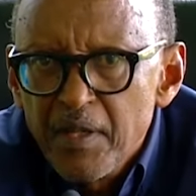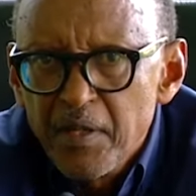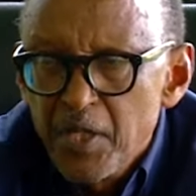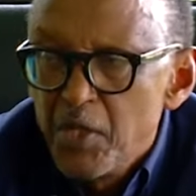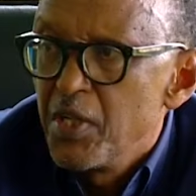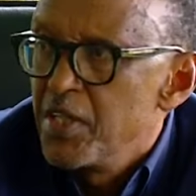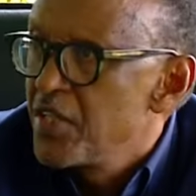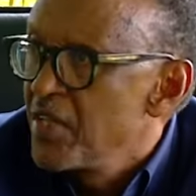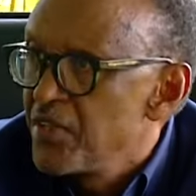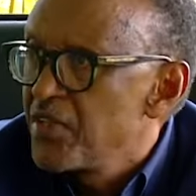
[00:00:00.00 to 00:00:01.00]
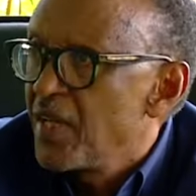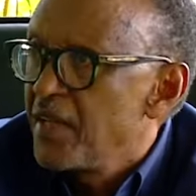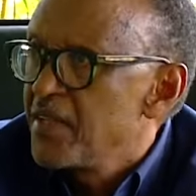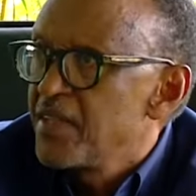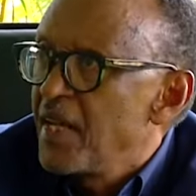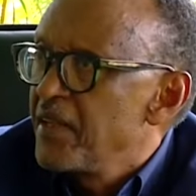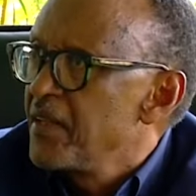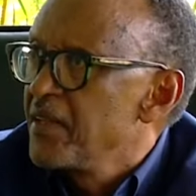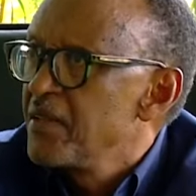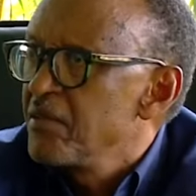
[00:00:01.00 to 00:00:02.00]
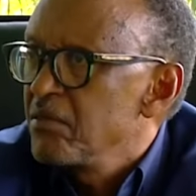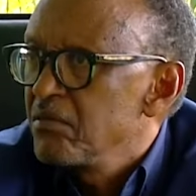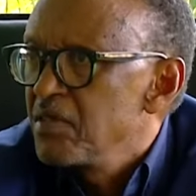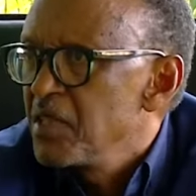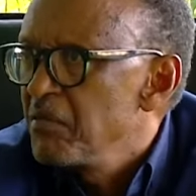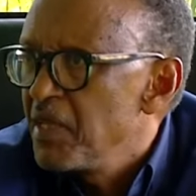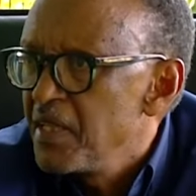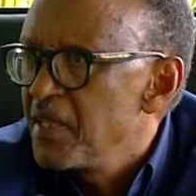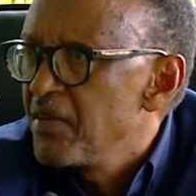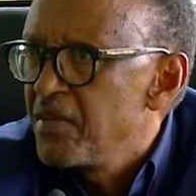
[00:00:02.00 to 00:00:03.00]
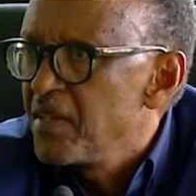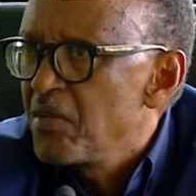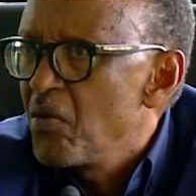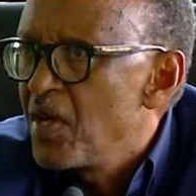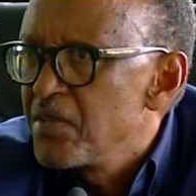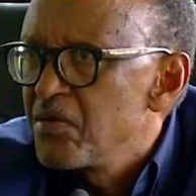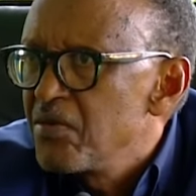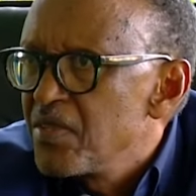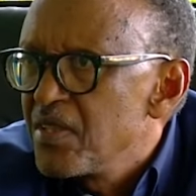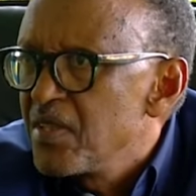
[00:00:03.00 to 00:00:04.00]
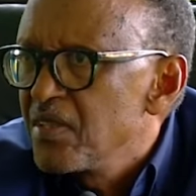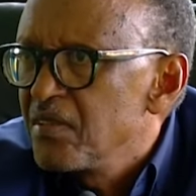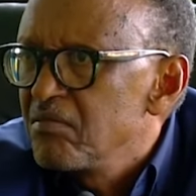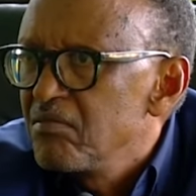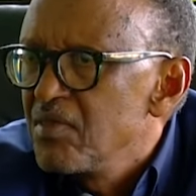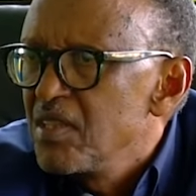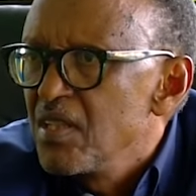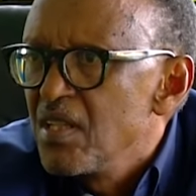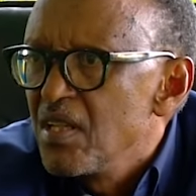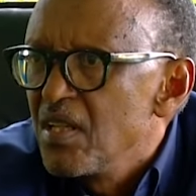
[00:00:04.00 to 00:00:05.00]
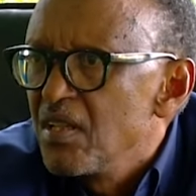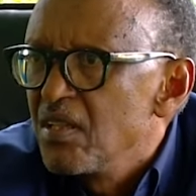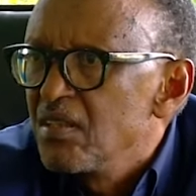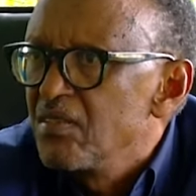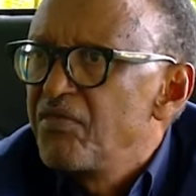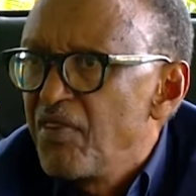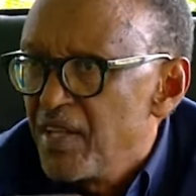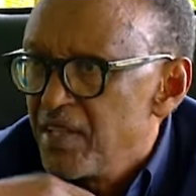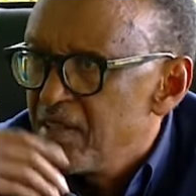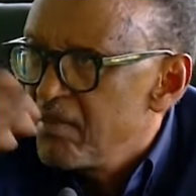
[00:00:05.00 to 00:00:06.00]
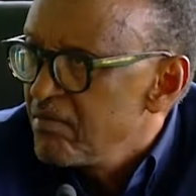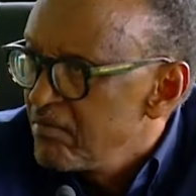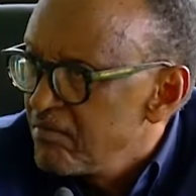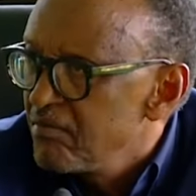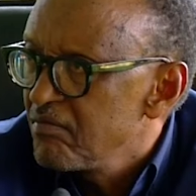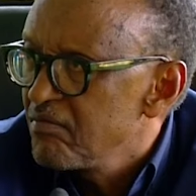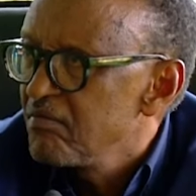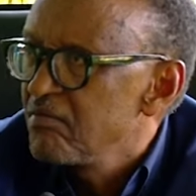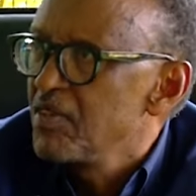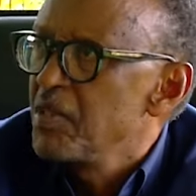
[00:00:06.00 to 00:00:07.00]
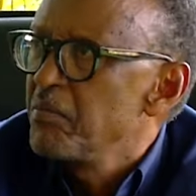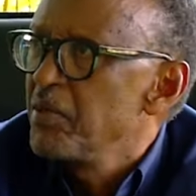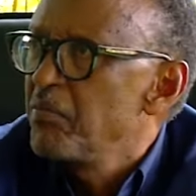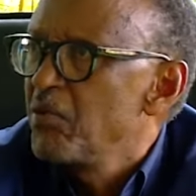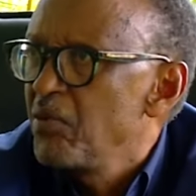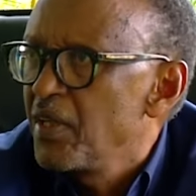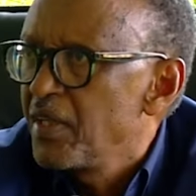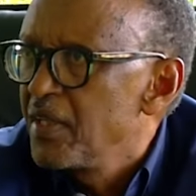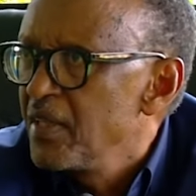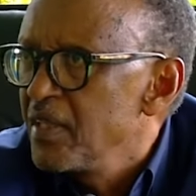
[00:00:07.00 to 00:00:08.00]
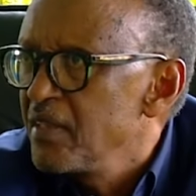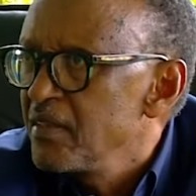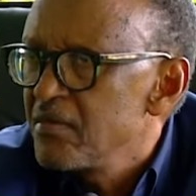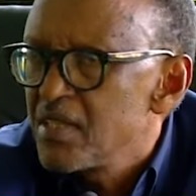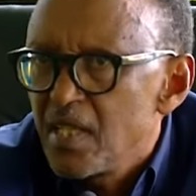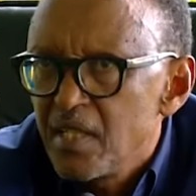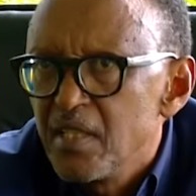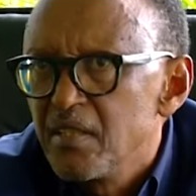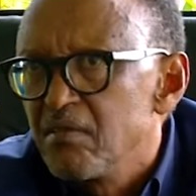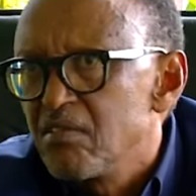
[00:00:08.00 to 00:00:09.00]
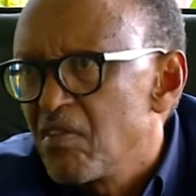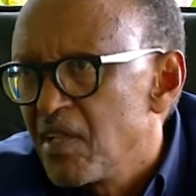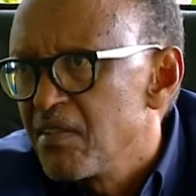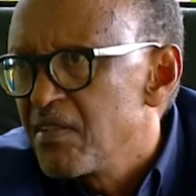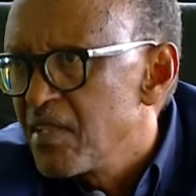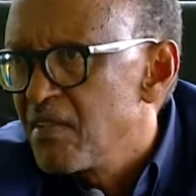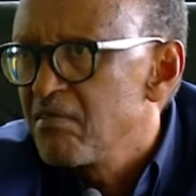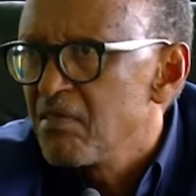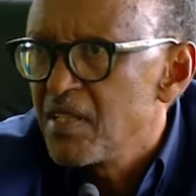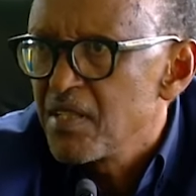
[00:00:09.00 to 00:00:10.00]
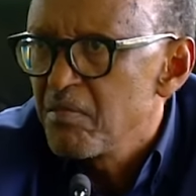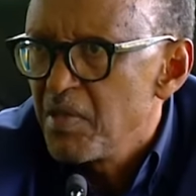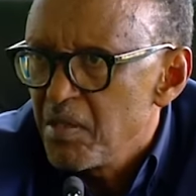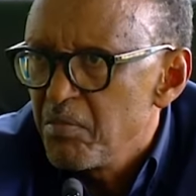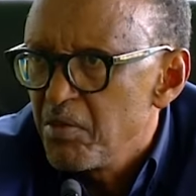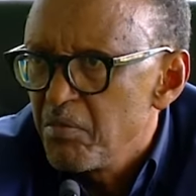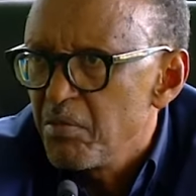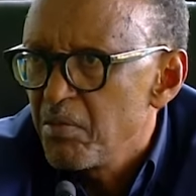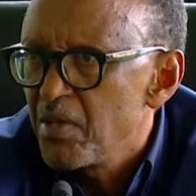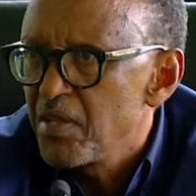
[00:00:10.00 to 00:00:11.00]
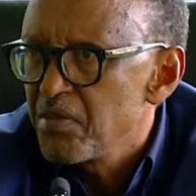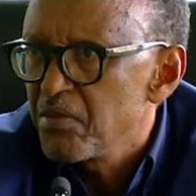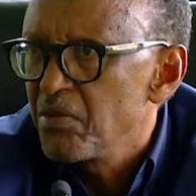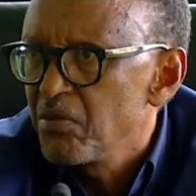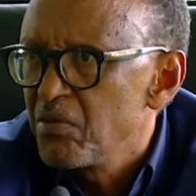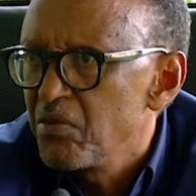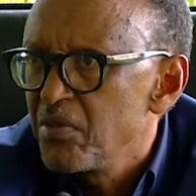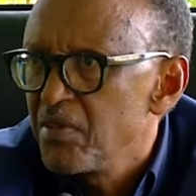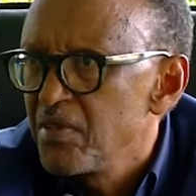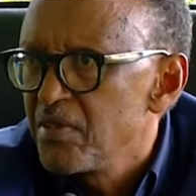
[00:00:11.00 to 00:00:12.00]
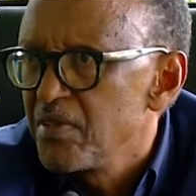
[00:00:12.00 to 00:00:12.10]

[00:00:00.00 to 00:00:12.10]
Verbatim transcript: and then when the genocide started, the immediate thing was to see fight the people who were killing. Second, try and save as many people as we could,